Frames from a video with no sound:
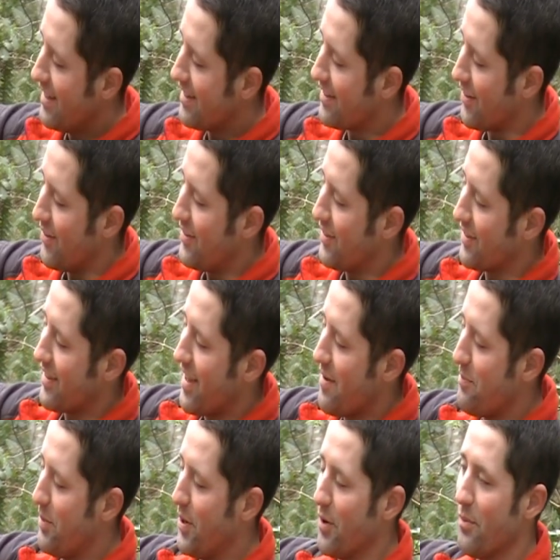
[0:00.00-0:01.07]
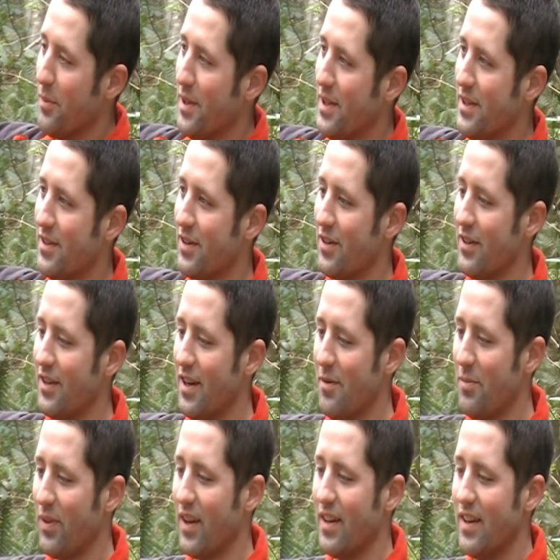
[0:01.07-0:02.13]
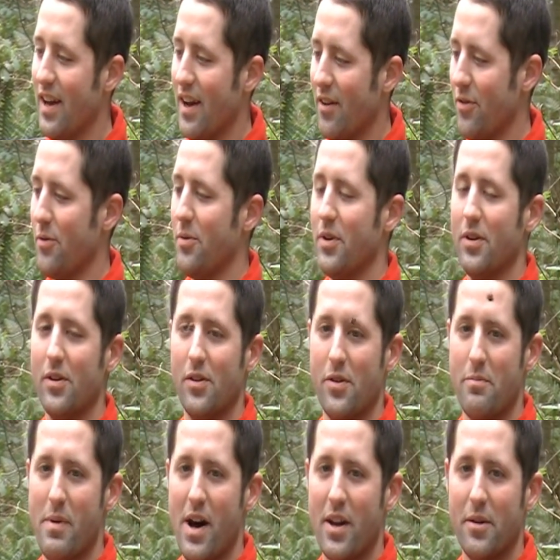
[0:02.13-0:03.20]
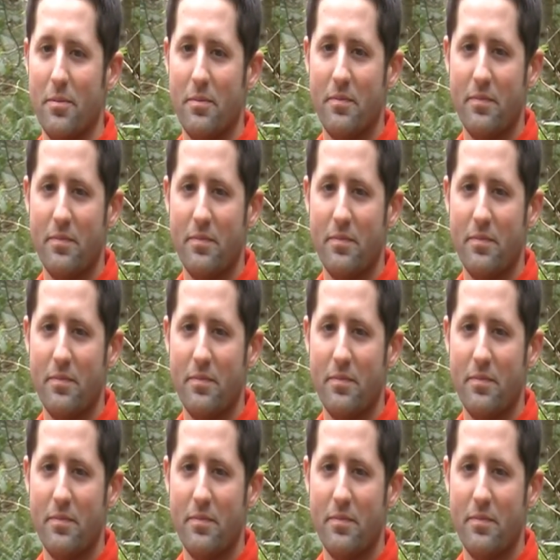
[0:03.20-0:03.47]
so it took that pyramid and turned it upside down, the one here at the bottom.